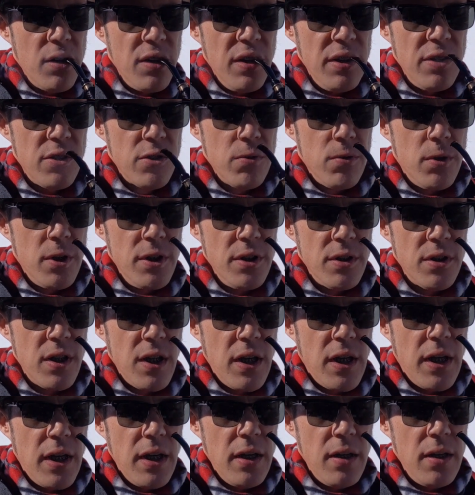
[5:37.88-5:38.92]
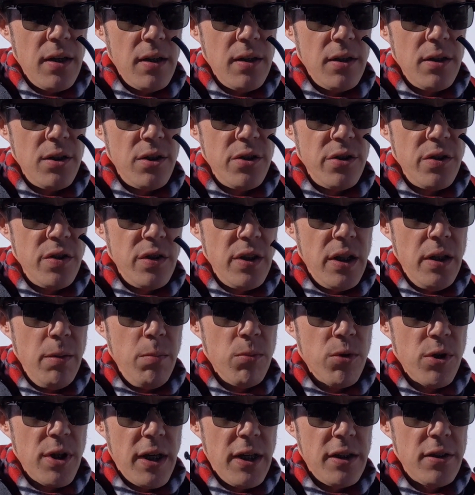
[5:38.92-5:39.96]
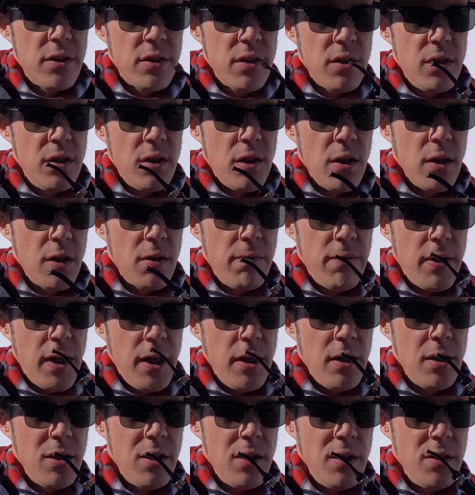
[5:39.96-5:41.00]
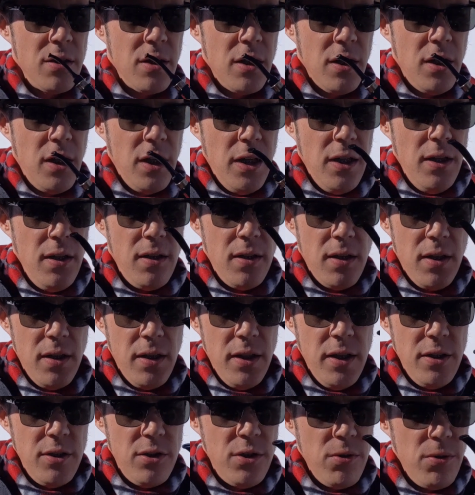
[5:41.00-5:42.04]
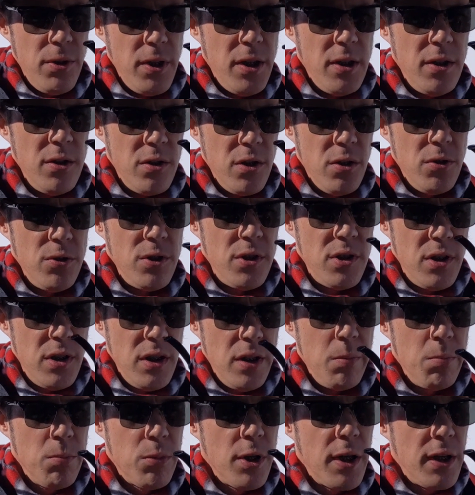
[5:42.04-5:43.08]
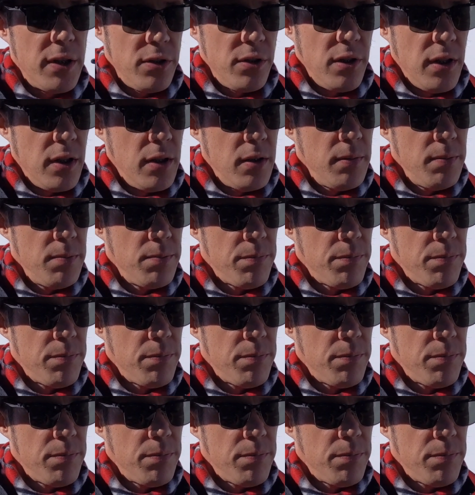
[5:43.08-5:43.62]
This one's got steam pressed dark fired Kentucky, and he's doing his own steam pressing.